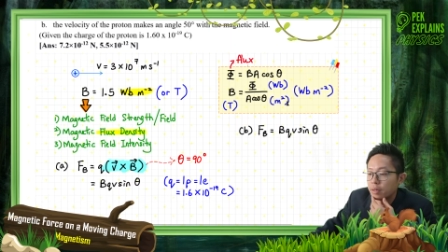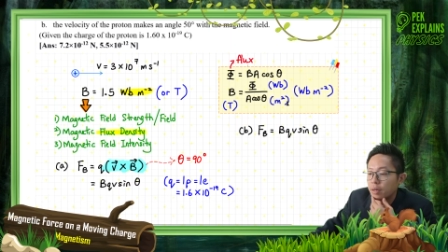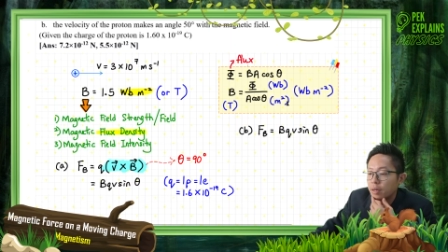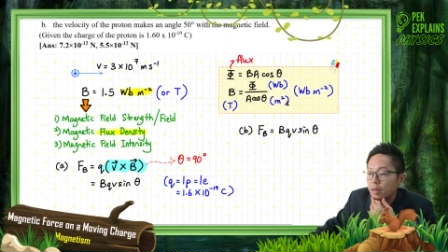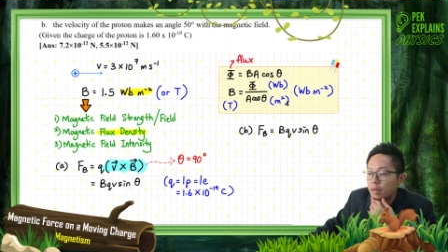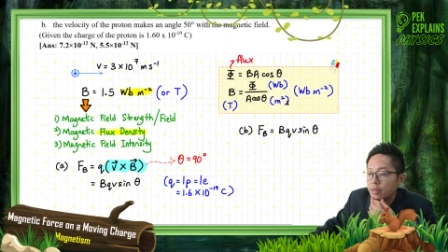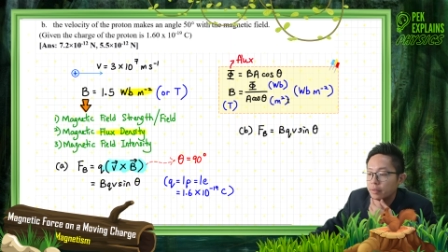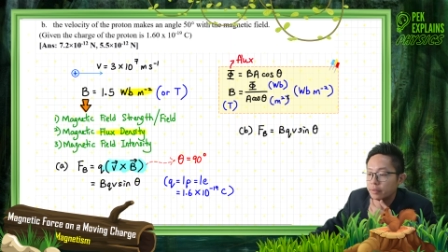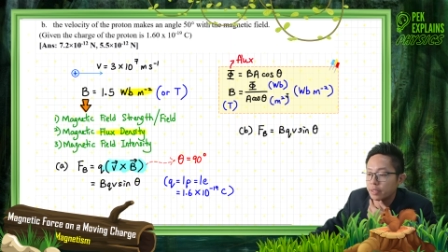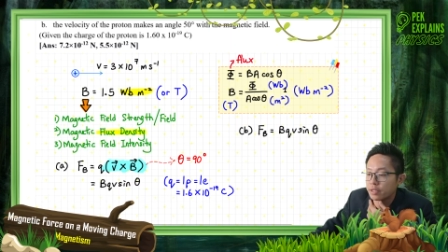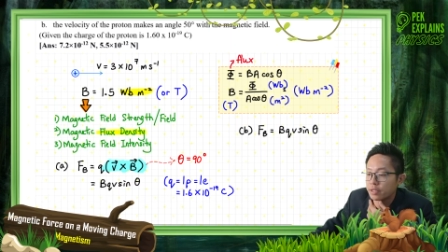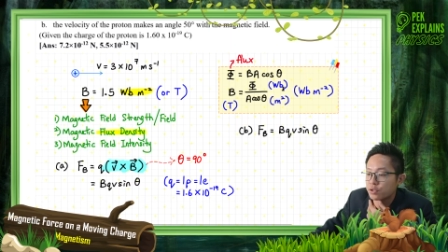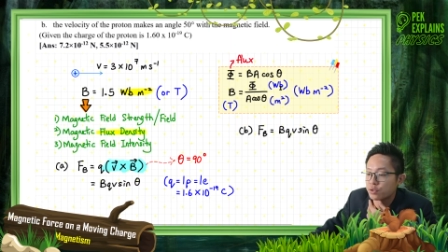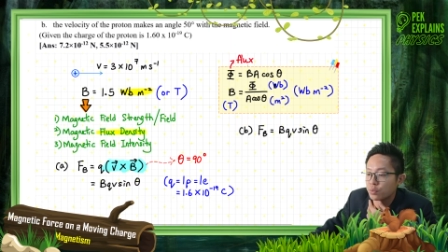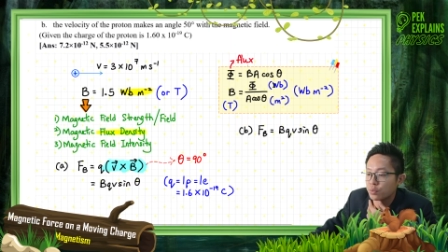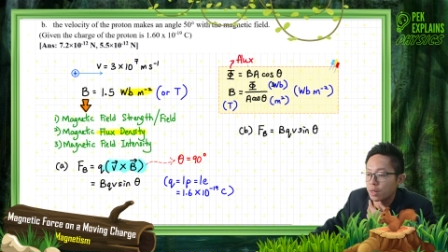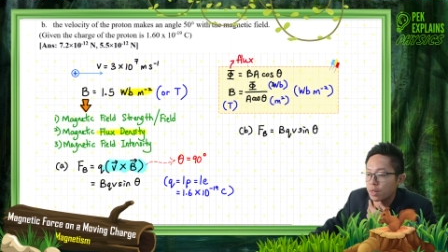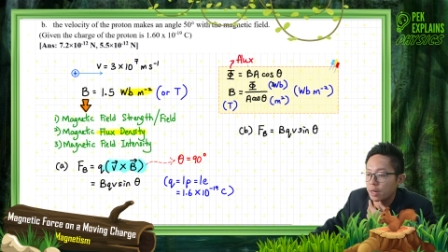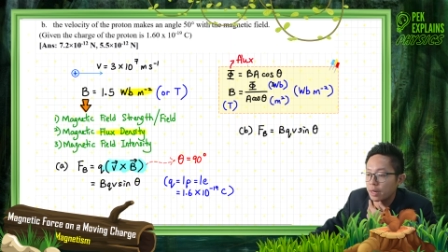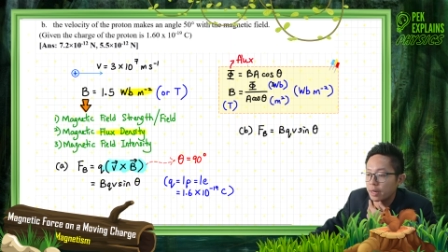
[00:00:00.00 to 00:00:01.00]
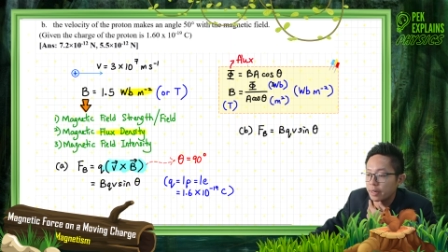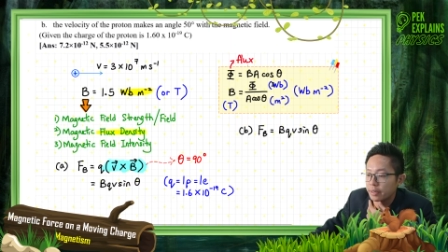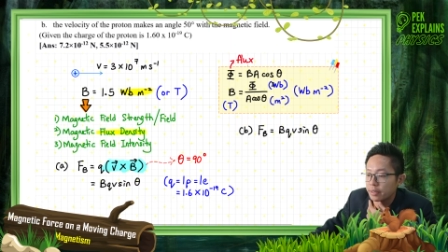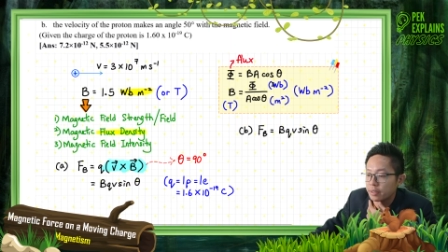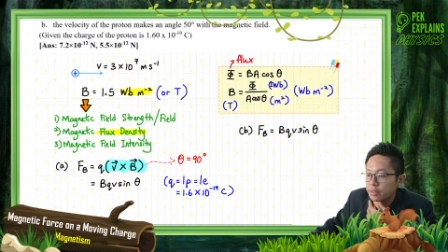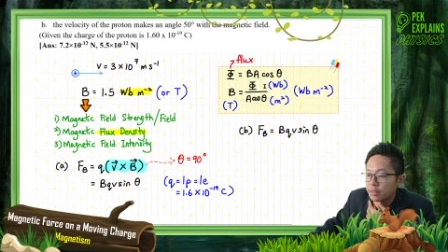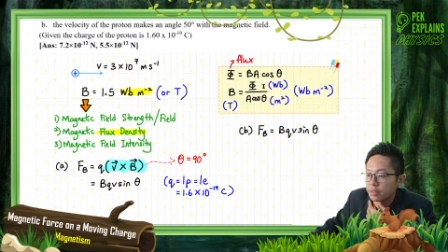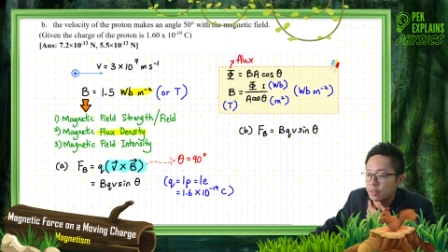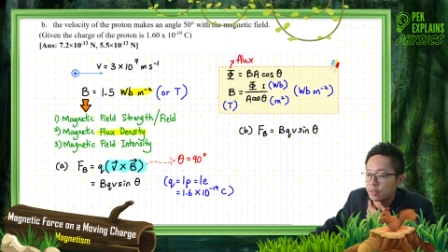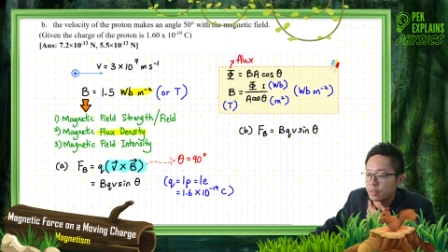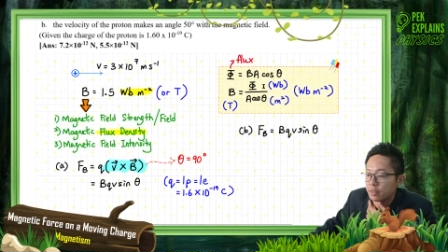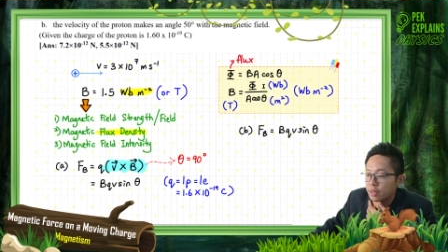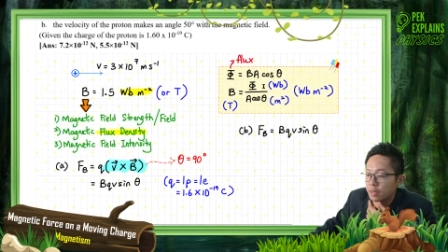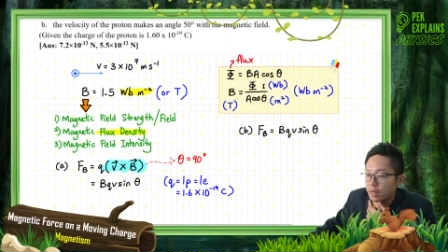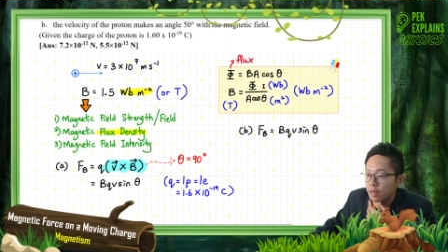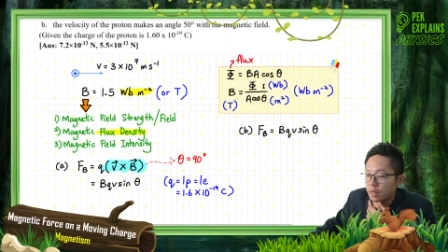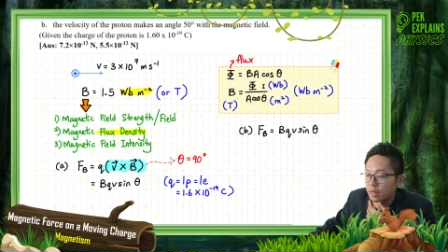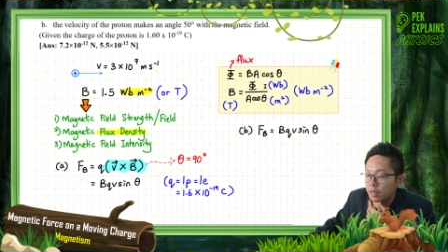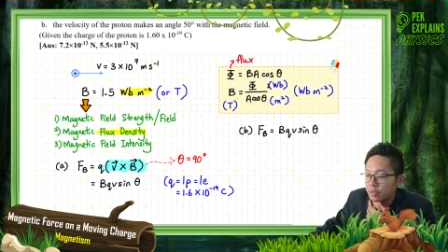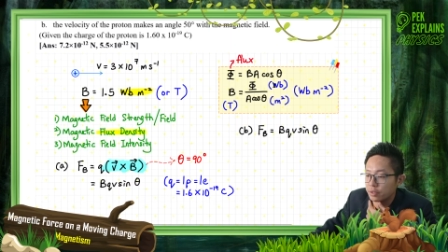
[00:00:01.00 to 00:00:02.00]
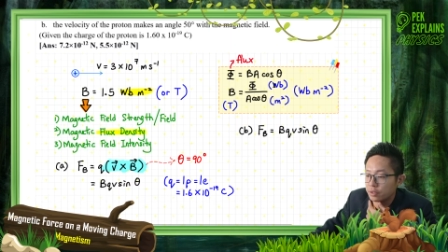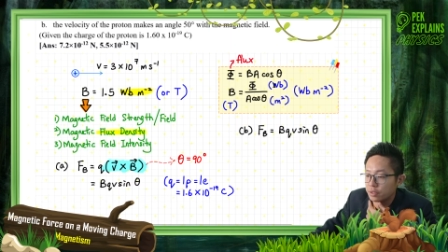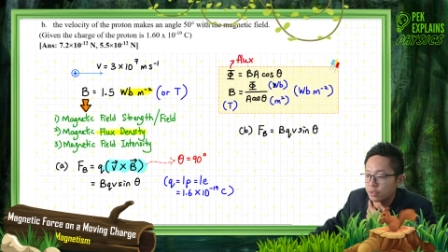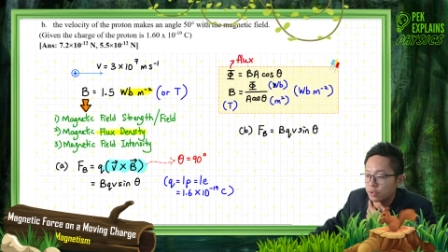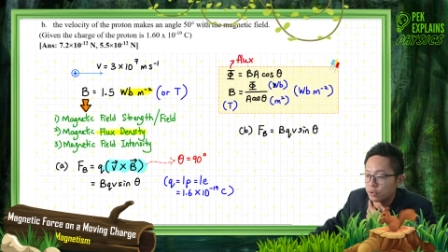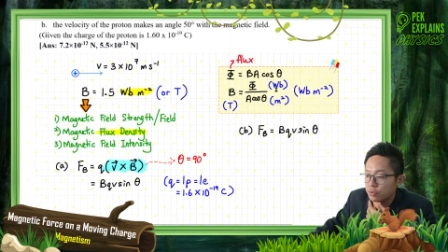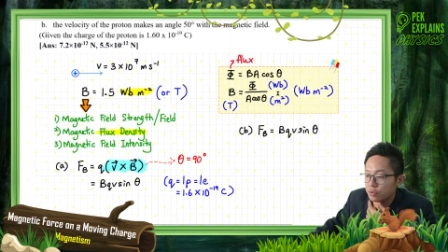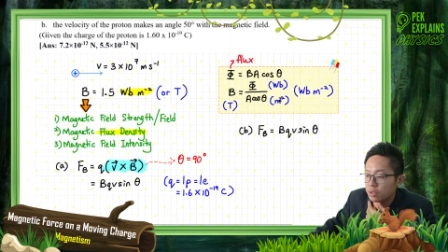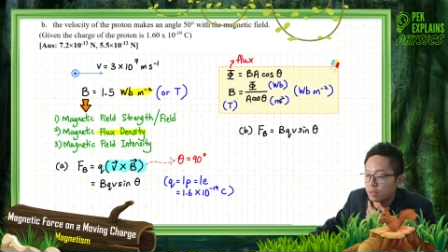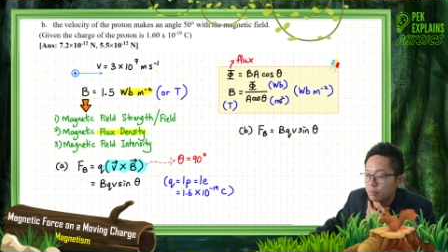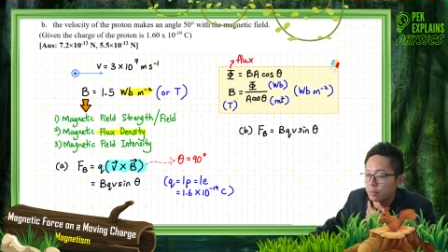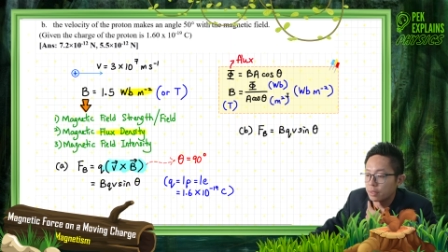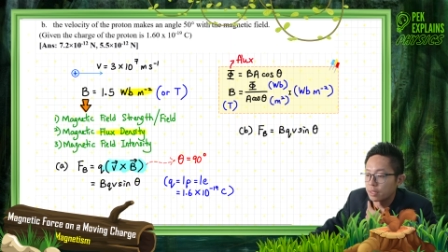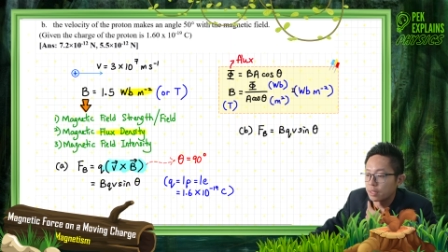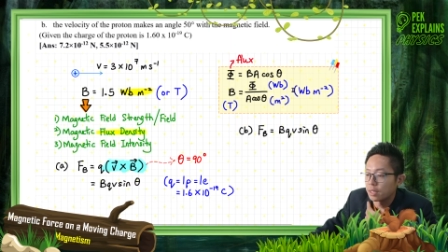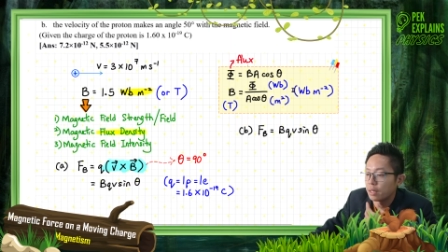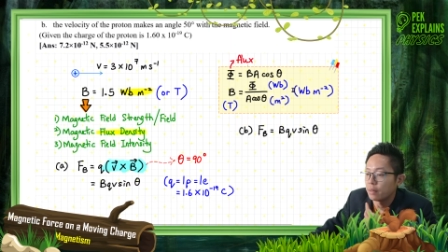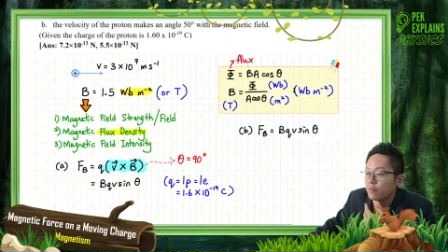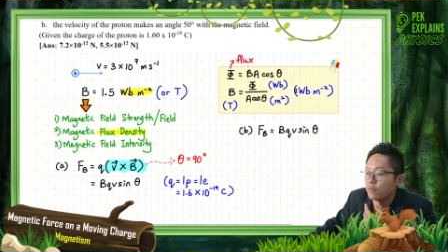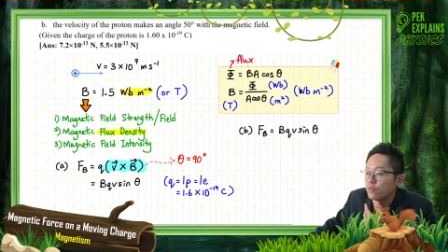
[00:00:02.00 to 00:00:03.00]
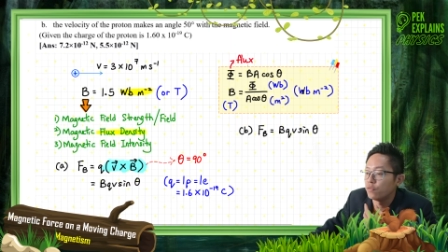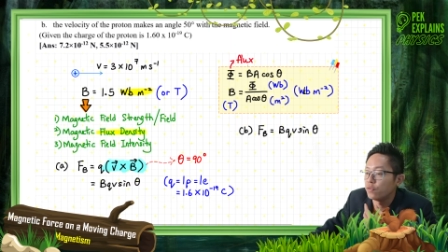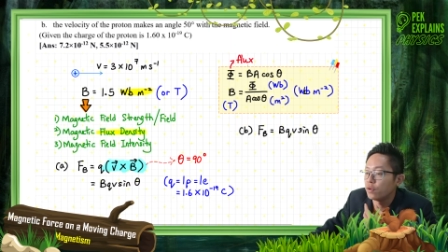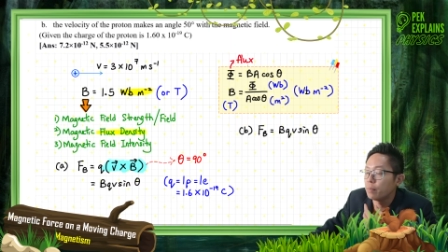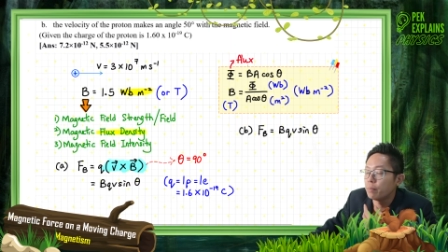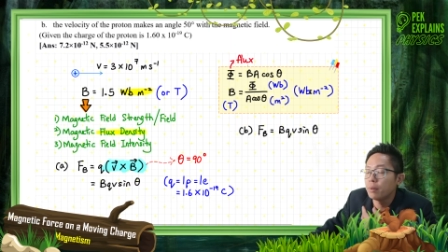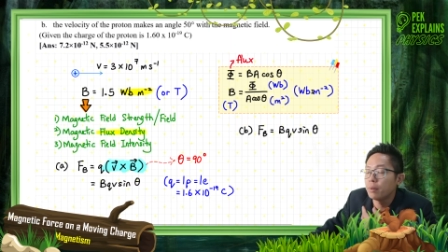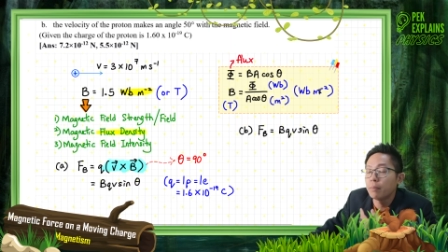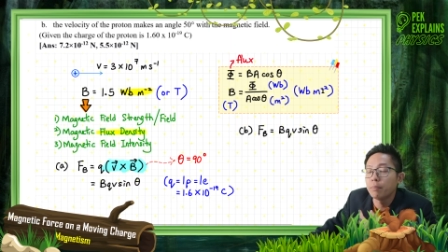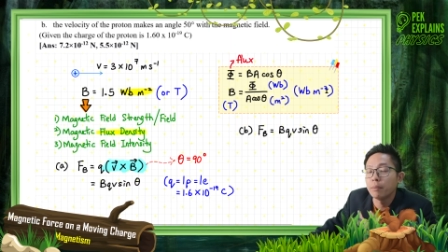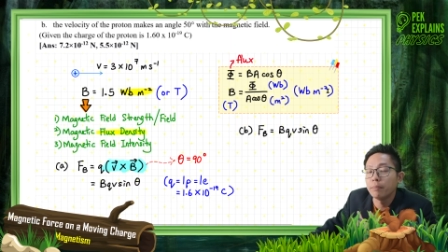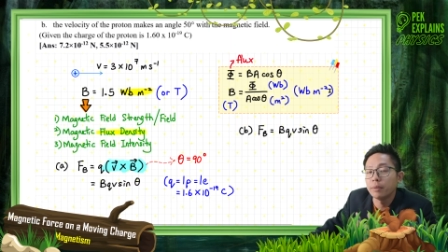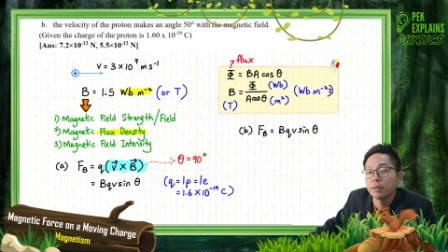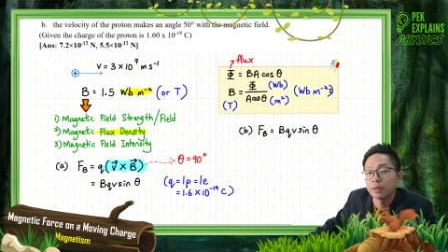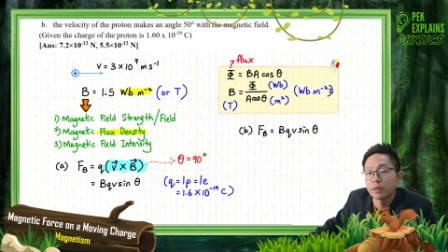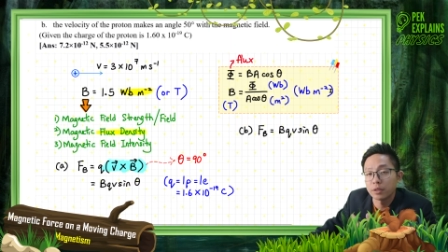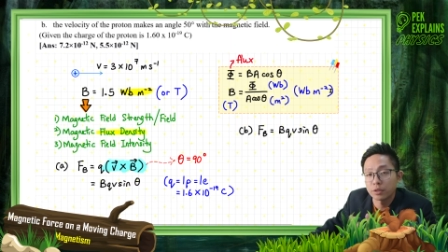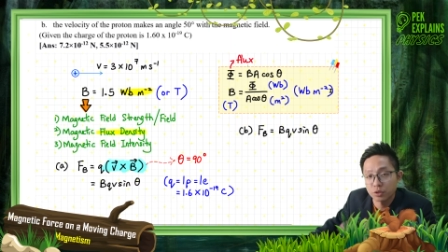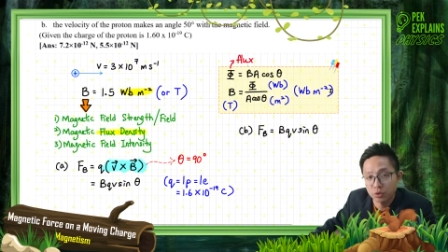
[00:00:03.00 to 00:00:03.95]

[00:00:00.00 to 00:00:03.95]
That's why the unit becomes Weber per meter